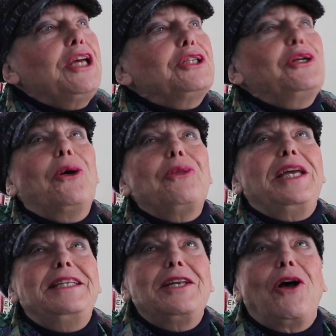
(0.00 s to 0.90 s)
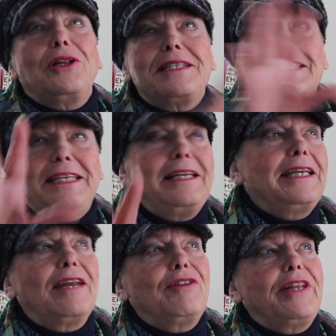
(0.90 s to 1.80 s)
So they did all the
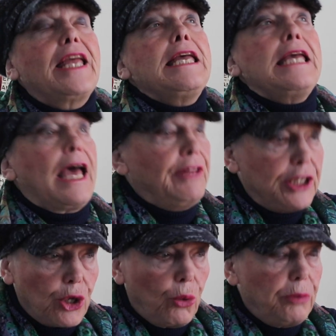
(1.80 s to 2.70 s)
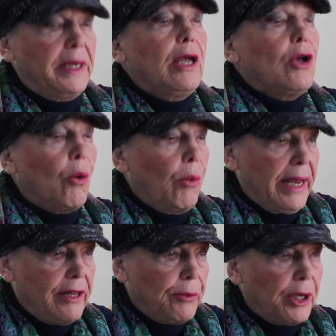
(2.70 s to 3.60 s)
sealing and everything. And they told me
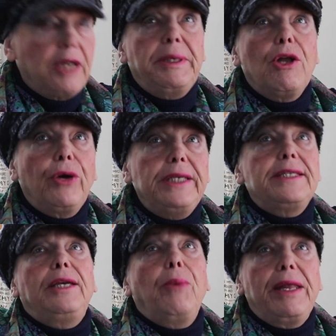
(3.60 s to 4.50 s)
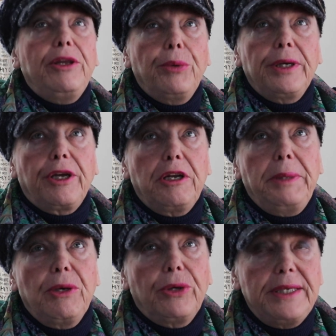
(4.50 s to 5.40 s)
when they were going to be noisy, when they weren't going to
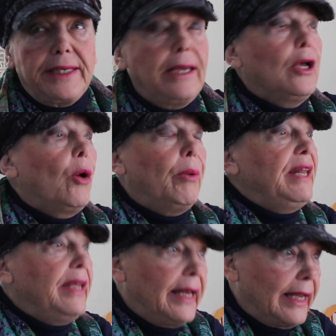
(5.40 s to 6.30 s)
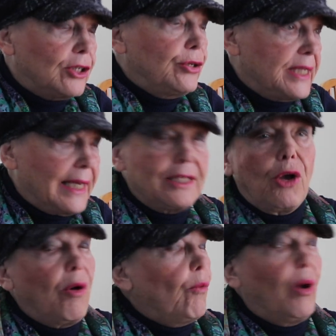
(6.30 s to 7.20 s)
be noisy, when the electrics had to
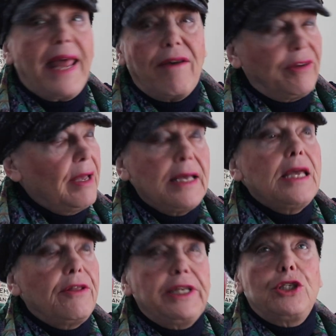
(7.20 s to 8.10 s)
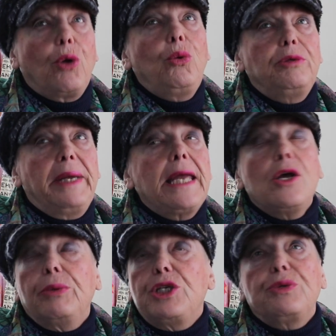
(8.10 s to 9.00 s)
go up, whatever. They told me,
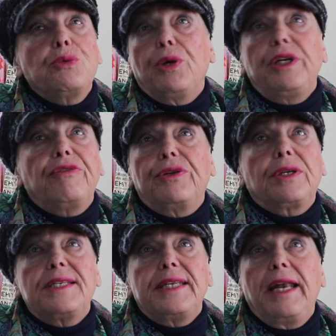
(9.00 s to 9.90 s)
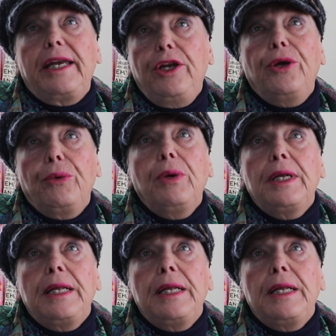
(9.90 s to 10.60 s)
which was wonderful, because then I knew.